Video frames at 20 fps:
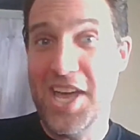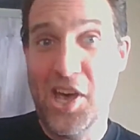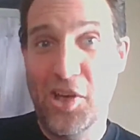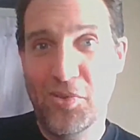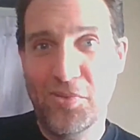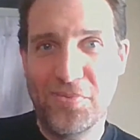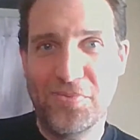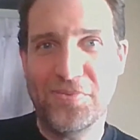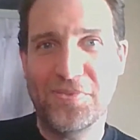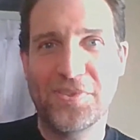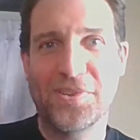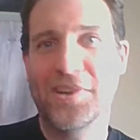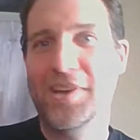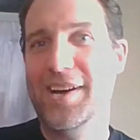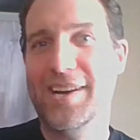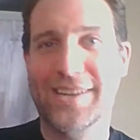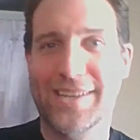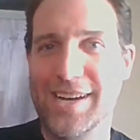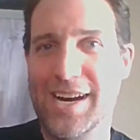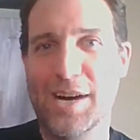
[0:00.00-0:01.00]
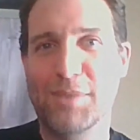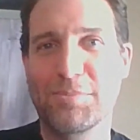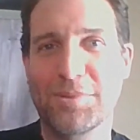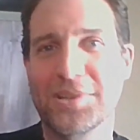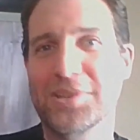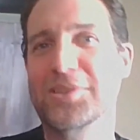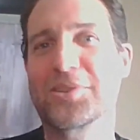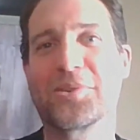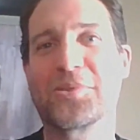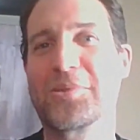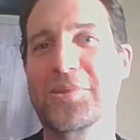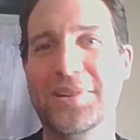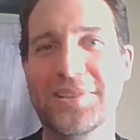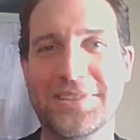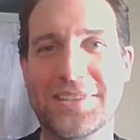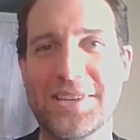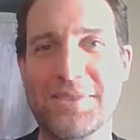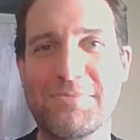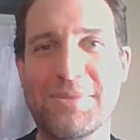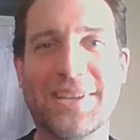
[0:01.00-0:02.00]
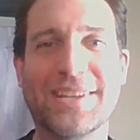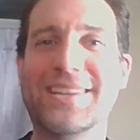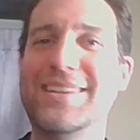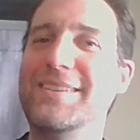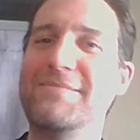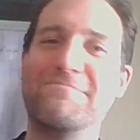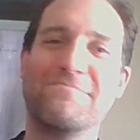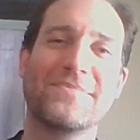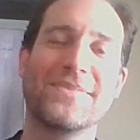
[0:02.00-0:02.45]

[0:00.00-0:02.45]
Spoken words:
elf, a goblin, or a demon.